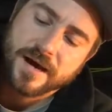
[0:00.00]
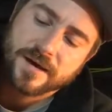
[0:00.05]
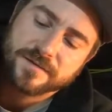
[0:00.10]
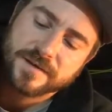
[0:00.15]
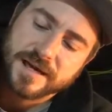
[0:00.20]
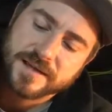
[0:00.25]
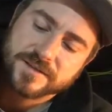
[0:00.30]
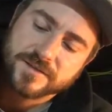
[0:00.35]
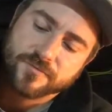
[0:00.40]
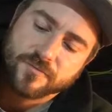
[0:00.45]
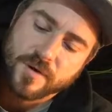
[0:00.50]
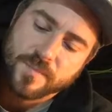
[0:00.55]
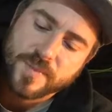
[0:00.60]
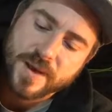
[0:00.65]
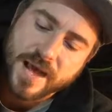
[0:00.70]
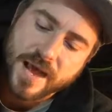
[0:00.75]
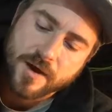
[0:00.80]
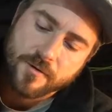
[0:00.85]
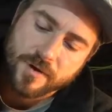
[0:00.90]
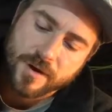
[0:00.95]
I've had to
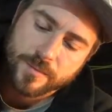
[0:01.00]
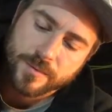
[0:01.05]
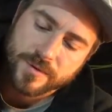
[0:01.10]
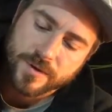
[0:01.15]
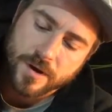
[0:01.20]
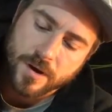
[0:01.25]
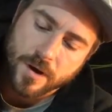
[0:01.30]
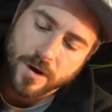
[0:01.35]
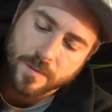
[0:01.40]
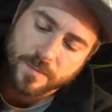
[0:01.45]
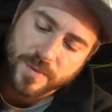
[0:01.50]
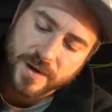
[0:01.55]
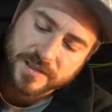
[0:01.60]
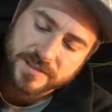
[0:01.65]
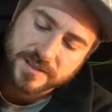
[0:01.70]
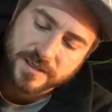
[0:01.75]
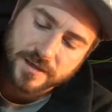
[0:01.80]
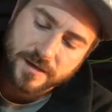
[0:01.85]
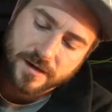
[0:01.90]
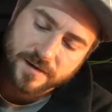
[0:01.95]
repair it with a hot
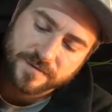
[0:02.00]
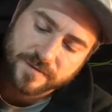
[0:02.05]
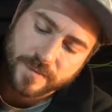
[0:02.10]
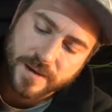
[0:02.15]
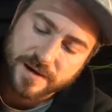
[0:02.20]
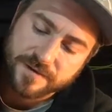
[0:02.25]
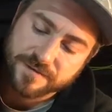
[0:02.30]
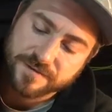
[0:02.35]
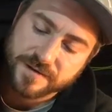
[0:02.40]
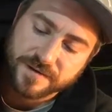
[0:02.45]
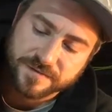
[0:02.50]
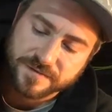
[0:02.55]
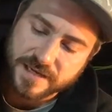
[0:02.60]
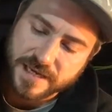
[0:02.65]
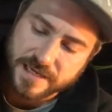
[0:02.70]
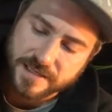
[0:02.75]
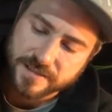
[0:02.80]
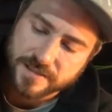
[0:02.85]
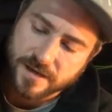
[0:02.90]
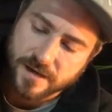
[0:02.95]
butter knife about
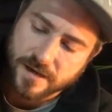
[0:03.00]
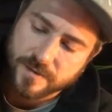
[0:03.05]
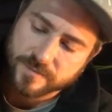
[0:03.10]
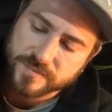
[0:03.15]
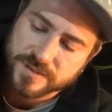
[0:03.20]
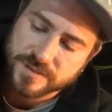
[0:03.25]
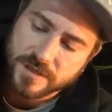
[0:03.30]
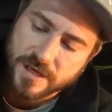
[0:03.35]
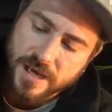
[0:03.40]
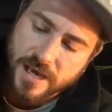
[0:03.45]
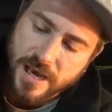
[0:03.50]
15 times,